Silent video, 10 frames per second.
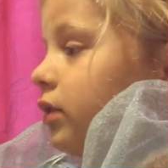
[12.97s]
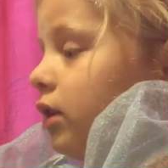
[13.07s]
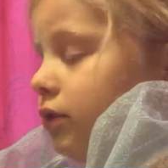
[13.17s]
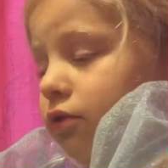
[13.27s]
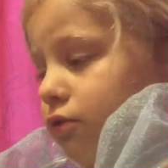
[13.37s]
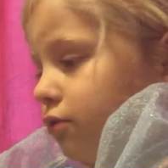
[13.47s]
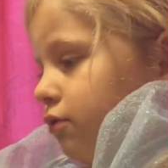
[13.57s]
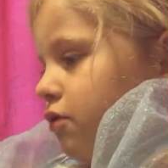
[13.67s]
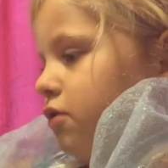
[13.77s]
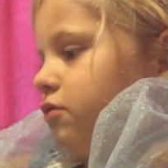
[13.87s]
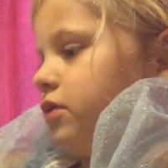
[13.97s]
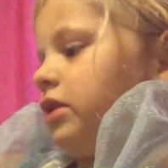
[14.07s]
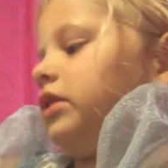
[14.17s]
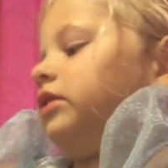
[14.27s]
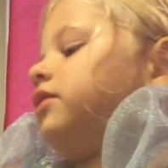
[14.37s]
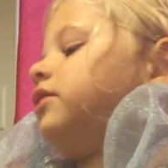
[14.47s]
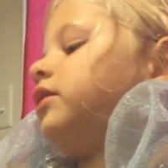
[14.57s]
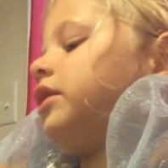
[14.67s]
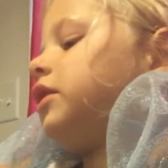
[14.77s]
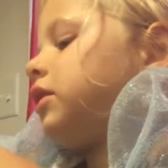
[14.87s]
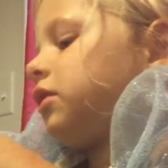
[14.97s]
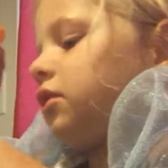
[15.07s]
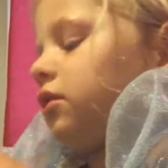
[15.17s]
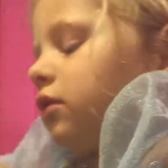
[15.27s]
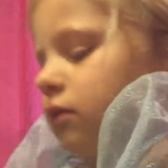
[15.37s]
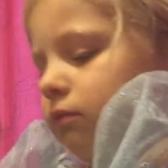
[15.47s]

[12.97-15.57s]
because there's no dance teachers.